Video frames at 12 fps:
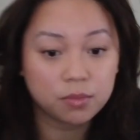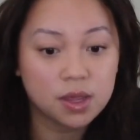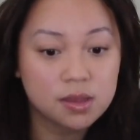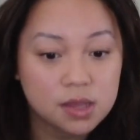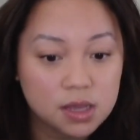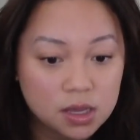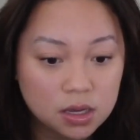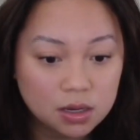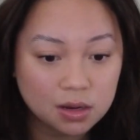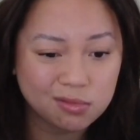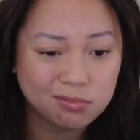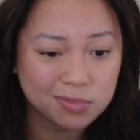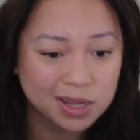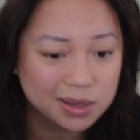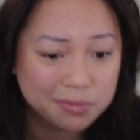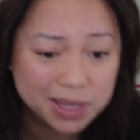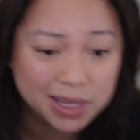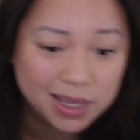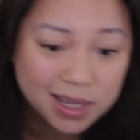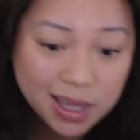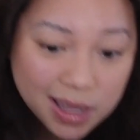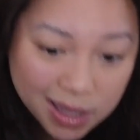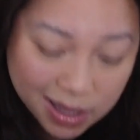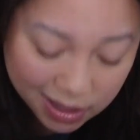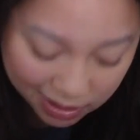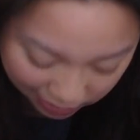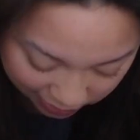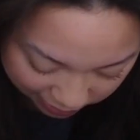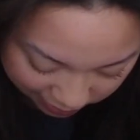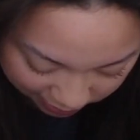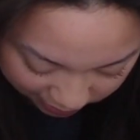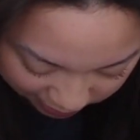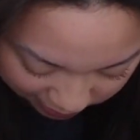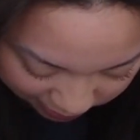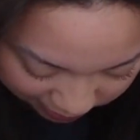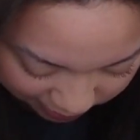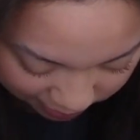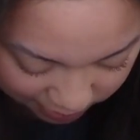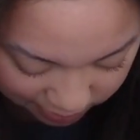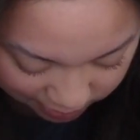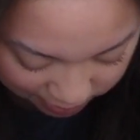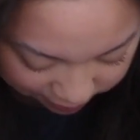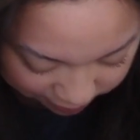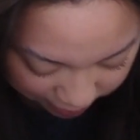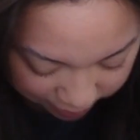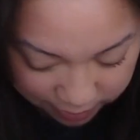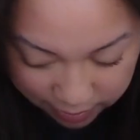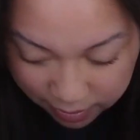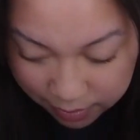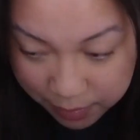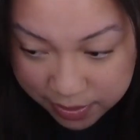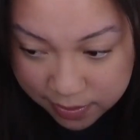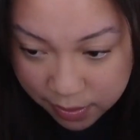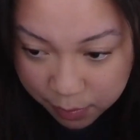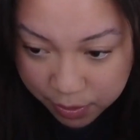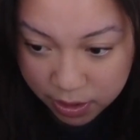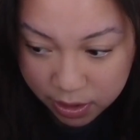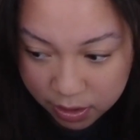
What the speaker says: messy, don't mind me. I have had a busy week,